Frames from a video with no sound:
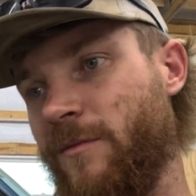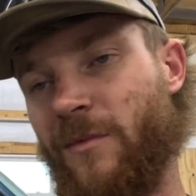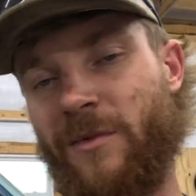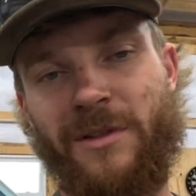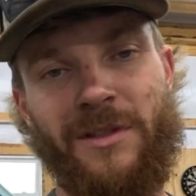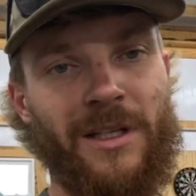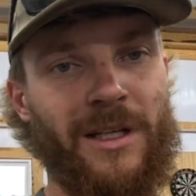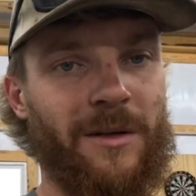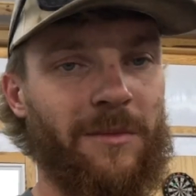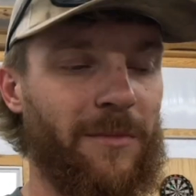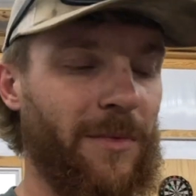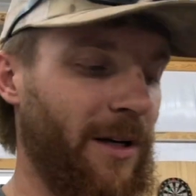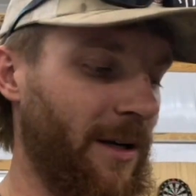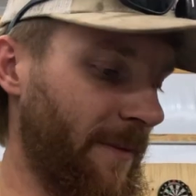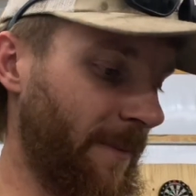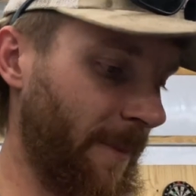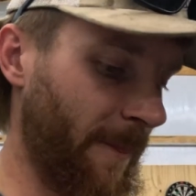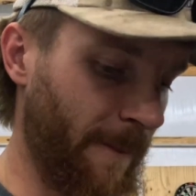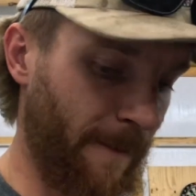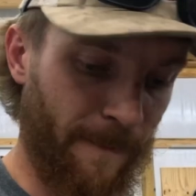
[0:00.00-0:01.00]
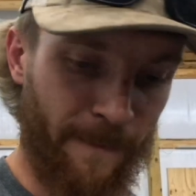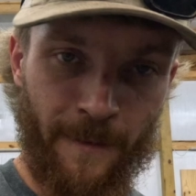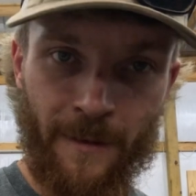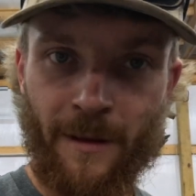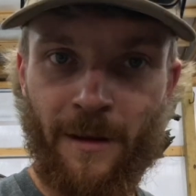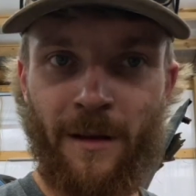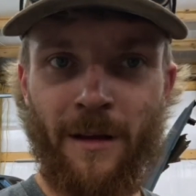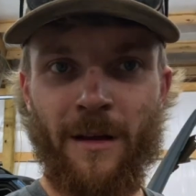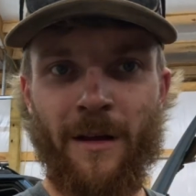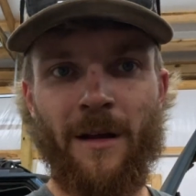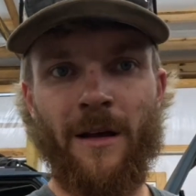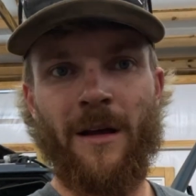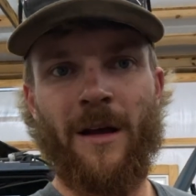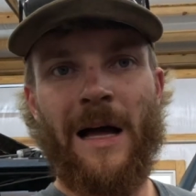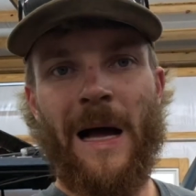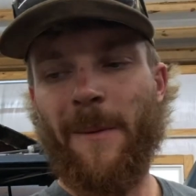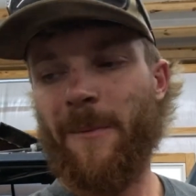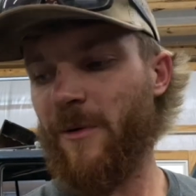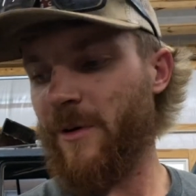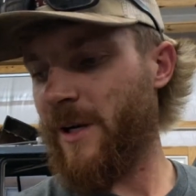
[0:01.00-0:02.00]
We'll see. But
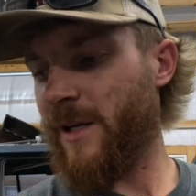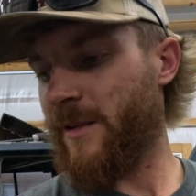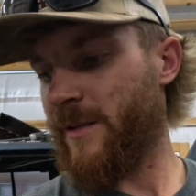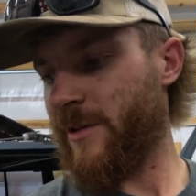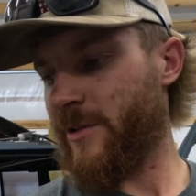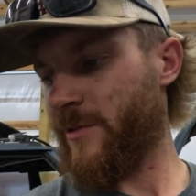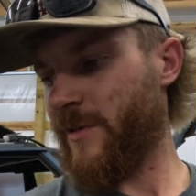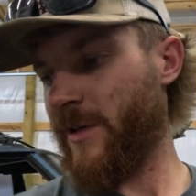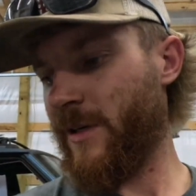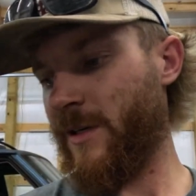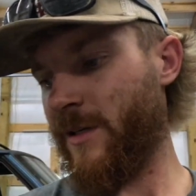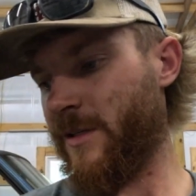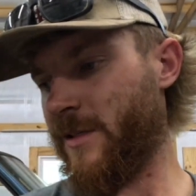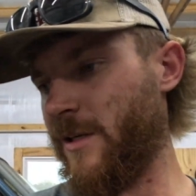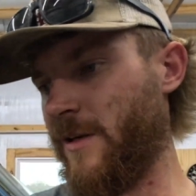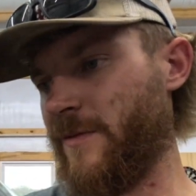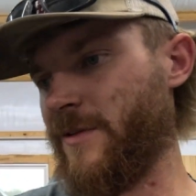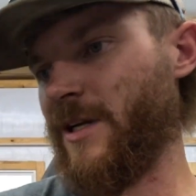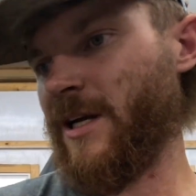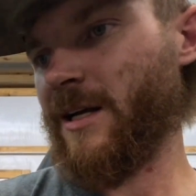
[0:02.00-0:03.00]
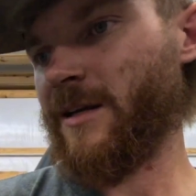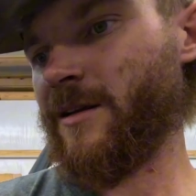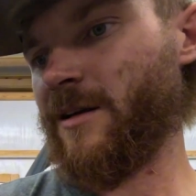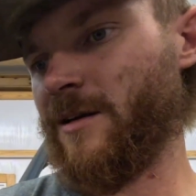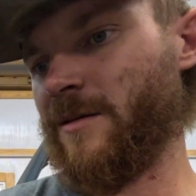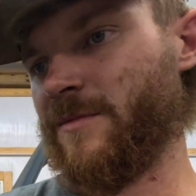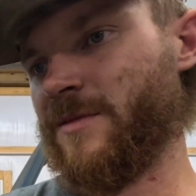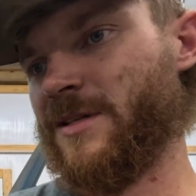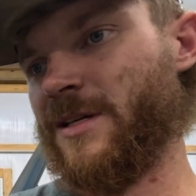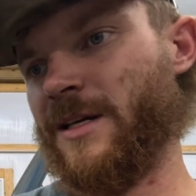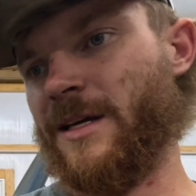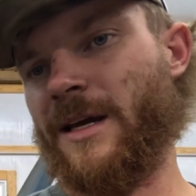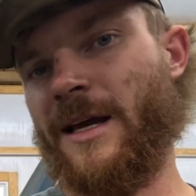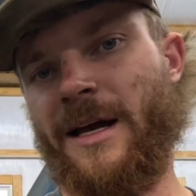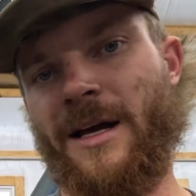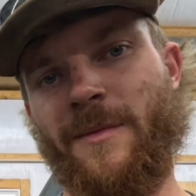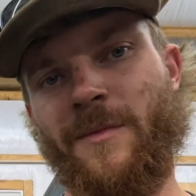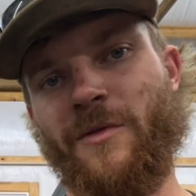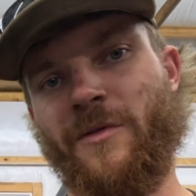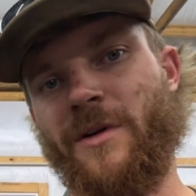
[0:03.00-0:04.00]
I'm gonna get this rear end stuff jacked up and see
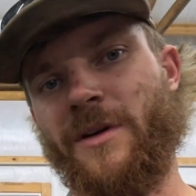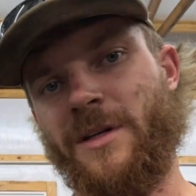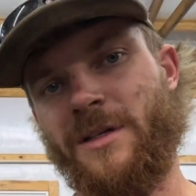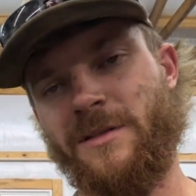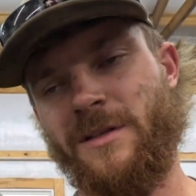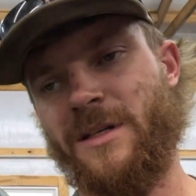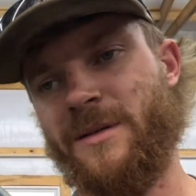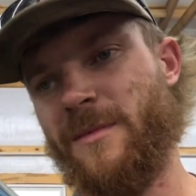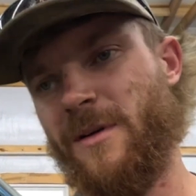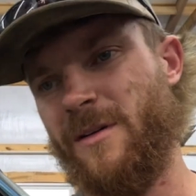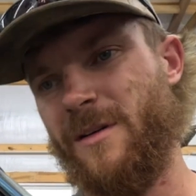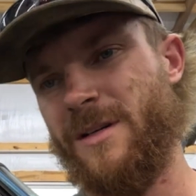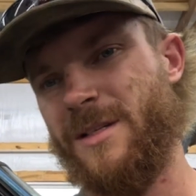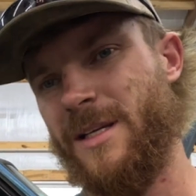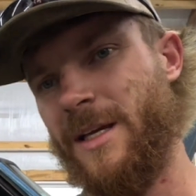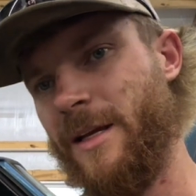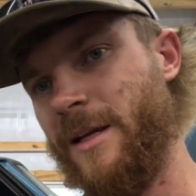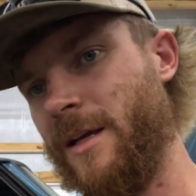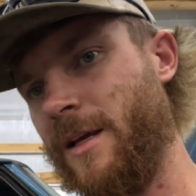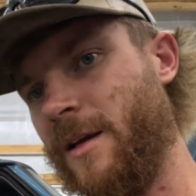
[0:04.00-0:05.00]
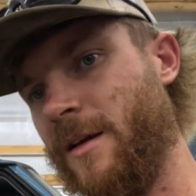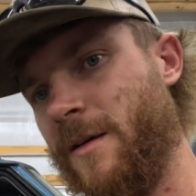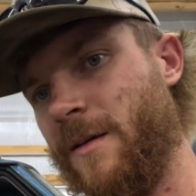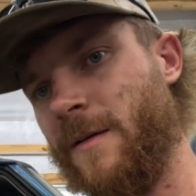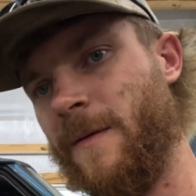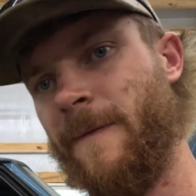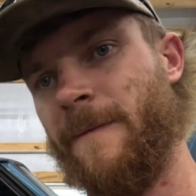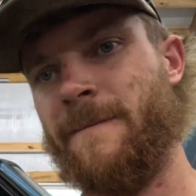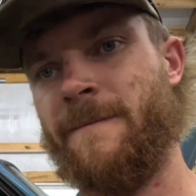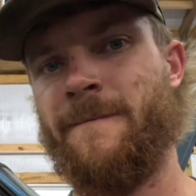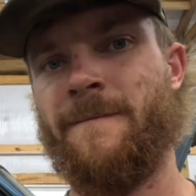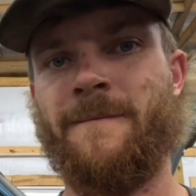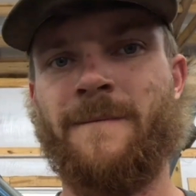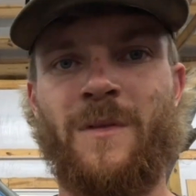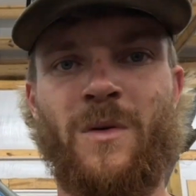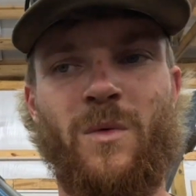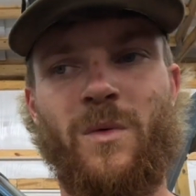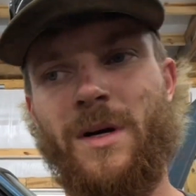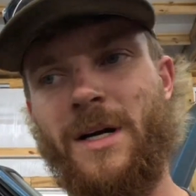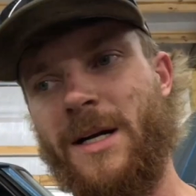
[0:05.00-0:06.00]
how I'm gonna run this link bar. See
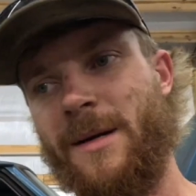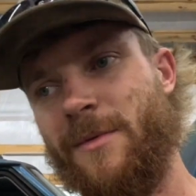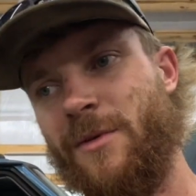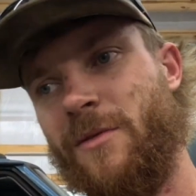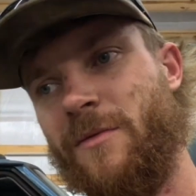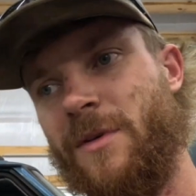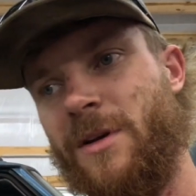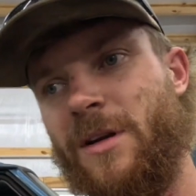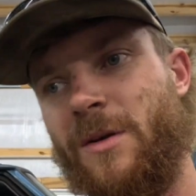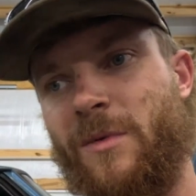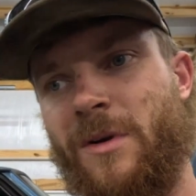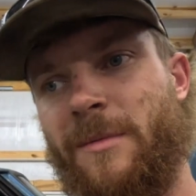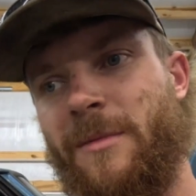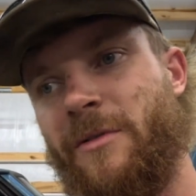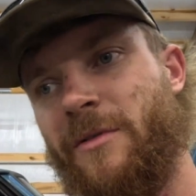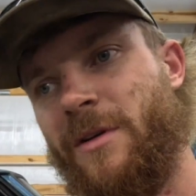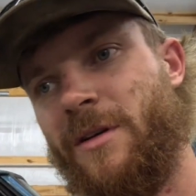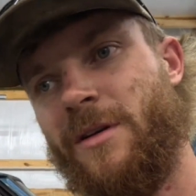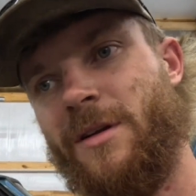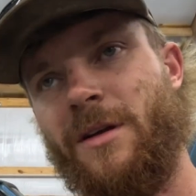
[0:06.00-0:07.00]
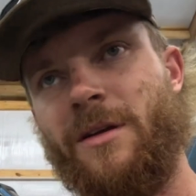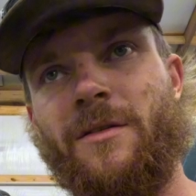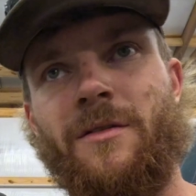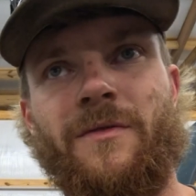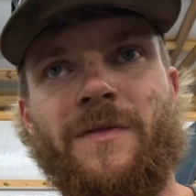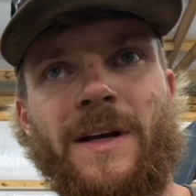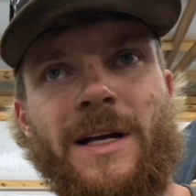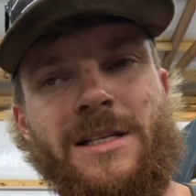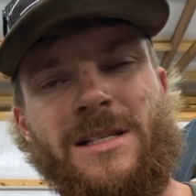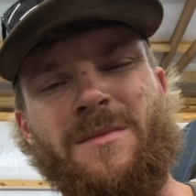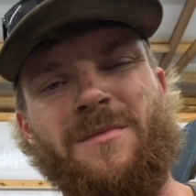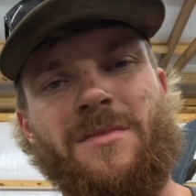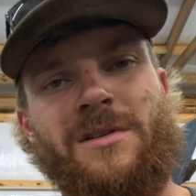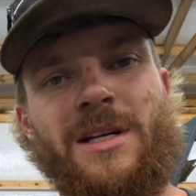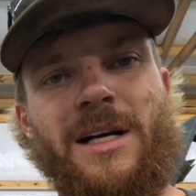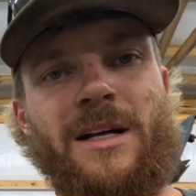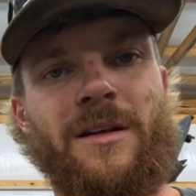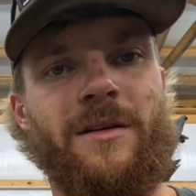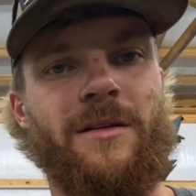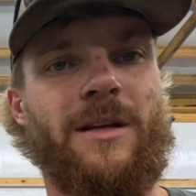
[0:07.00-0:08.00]
where I'm gonna run it, what I'm gonna run it to, find something
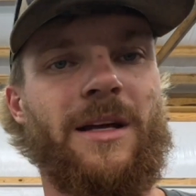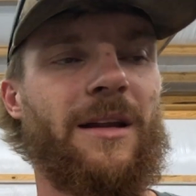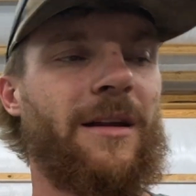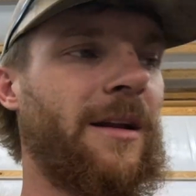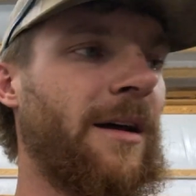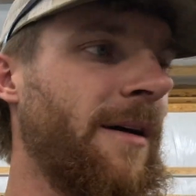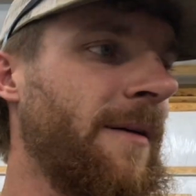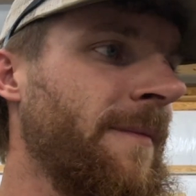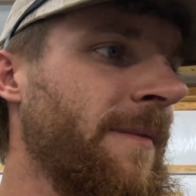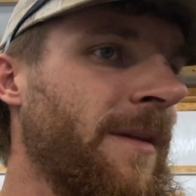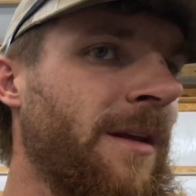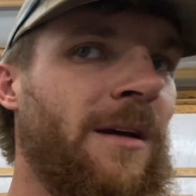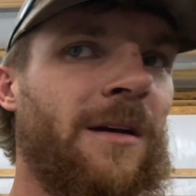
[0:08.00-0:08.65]
solid, da da da.